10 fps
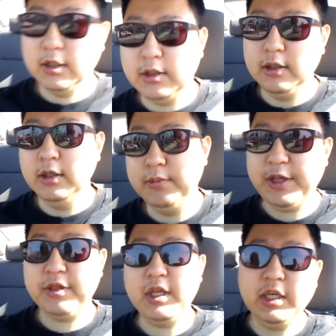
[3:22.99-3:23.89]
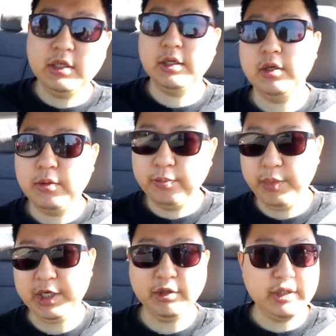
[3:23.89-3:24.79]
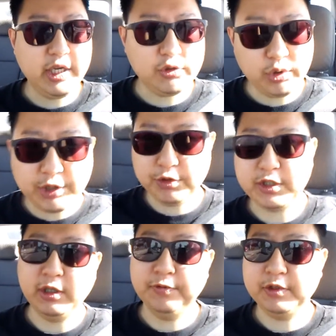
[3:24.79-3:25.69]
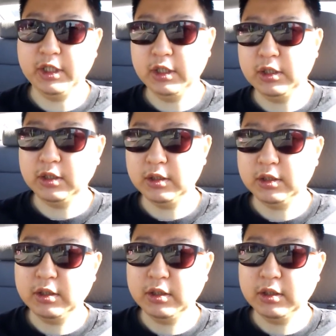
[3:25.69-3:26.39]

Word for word: Um, I think back in the days when I was lifting